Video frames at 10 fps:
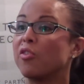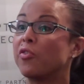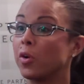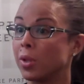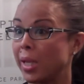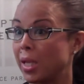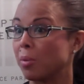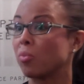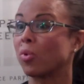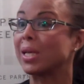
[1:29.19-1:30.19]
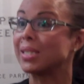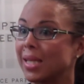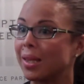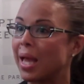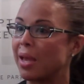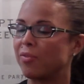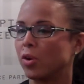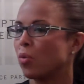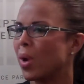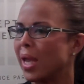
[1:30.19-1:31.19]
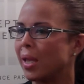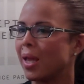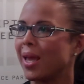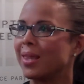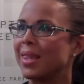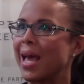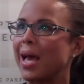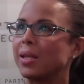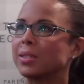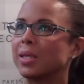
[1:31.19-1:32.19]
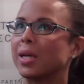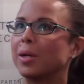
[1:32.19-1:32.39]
fully and embracing life in a way that